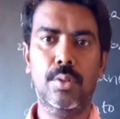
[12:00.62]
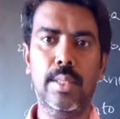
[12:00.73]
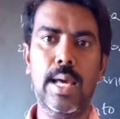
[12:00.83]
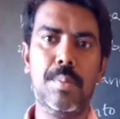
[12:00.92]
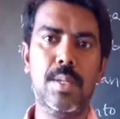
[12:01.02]

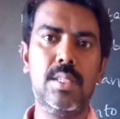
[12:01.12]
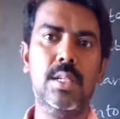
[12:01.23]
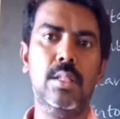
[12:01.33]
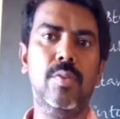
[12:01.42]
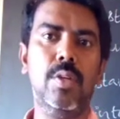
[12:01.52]
They are present
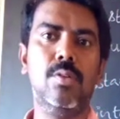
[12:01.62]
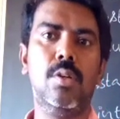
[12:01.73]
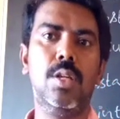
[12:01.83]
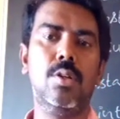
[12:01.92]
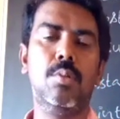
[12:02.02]
in a fixed
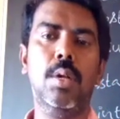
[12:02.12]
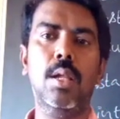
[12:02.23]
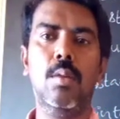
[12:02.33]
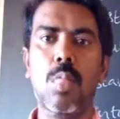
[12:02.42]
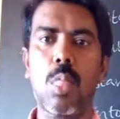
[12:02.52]
ratio
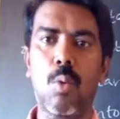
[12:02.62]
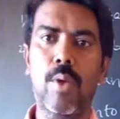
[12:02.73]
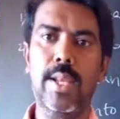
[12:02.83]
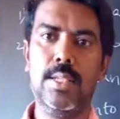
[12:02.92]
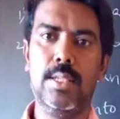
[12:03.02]
by
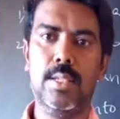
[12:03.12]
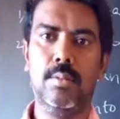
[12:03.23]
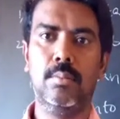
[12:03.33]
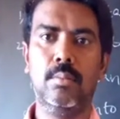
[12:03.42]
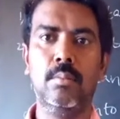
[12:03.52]
weight.
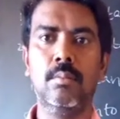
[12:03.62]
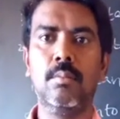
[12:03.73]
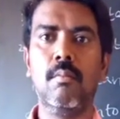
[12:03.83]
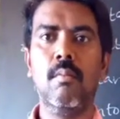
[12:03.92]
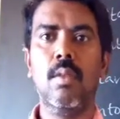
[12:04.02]

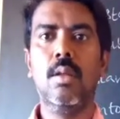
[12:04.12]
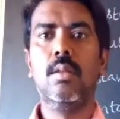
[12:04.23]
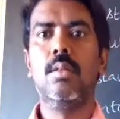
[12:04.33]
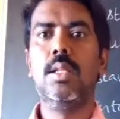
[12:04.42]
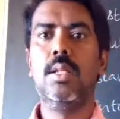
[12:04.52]

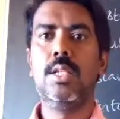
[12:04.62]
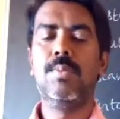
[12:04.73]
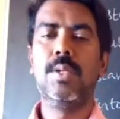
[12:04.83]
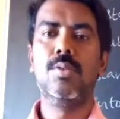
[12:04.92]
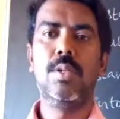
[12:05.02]
Then the
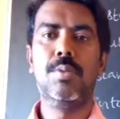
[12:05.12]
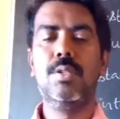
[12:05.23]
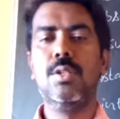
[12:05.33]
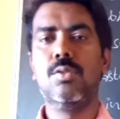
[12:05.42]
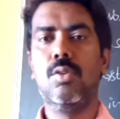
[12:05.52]
respective
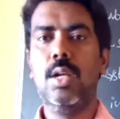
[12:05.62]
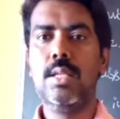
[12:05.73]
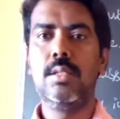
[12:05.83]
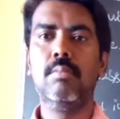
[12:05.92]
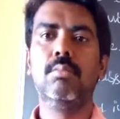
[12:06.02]
substance is called
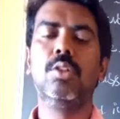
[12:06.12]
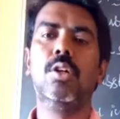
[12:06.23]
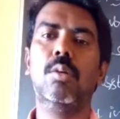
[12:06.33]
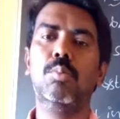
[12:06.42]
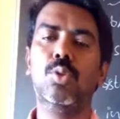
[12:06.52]
as a
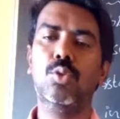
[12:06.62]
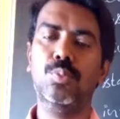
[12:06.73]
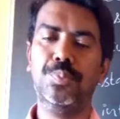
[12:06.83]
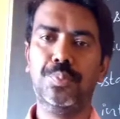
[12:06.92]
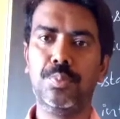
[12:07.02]

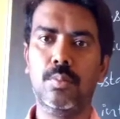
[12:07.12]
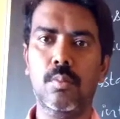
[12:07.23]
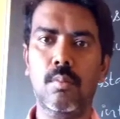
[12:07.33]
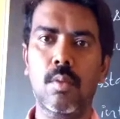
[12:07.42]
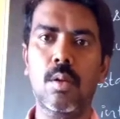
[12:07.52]
compound.
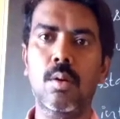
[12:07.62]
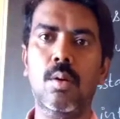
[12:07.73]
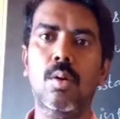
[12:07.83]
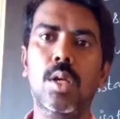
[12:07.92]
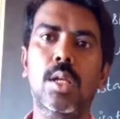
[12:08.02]

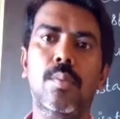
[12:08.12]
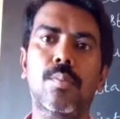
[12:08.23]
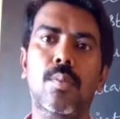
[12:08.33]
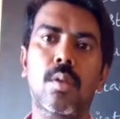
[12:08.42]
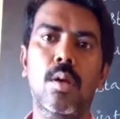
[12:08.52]
Okay.
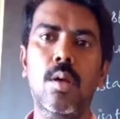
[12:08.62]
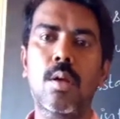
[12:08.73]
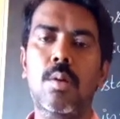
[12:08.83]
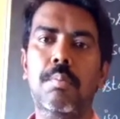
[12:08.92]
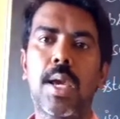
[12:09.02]

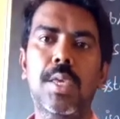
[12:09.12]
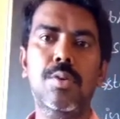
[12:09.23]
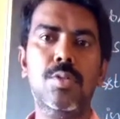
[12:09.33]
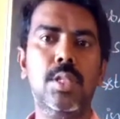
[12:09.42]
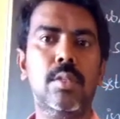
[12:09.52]
By
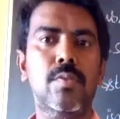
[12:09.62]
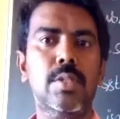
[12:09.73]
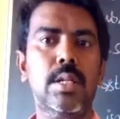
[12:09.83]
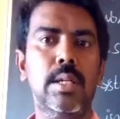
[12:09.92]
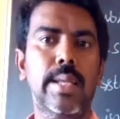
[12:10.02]
using the
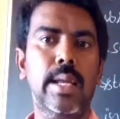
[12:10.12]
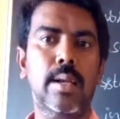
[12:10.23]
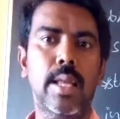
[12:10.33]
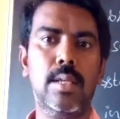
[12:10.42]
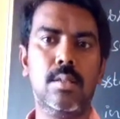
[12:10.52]
physical
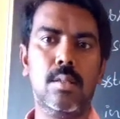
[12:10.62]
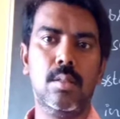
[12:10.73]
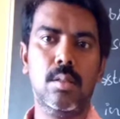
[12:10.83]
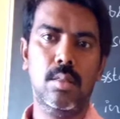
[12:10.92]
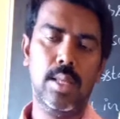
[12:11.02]
techniques,
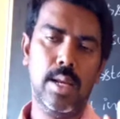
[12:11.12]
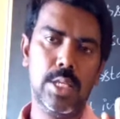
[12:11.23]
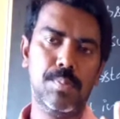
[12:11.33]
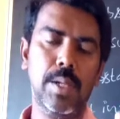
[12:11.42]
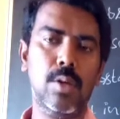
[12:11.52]
the
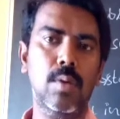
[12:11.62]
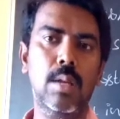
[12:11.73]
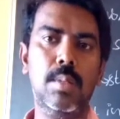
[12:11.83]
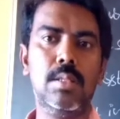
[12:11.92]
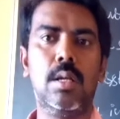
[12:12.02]
respective
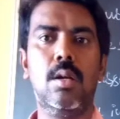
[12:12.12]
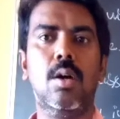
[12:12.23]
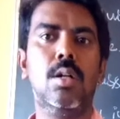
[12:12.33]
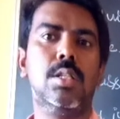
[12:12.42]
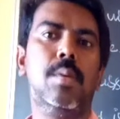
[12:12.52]
elements are
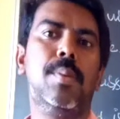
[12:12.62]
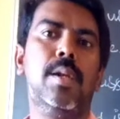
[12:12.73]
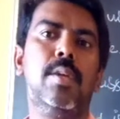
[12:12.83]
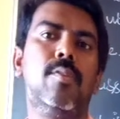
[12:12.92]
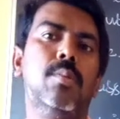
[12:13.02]
not
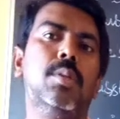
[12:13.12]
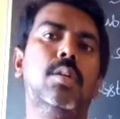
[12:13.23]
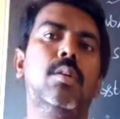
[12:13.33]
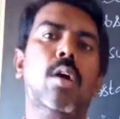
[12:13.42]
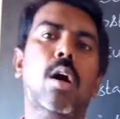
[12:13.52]
separated from
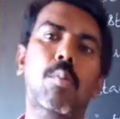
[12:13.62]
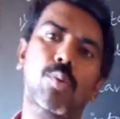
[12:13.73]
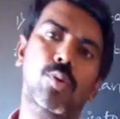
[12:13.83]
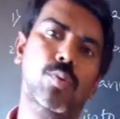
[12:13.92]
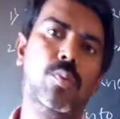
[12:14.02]
the
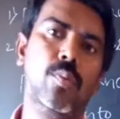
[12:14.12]
compound.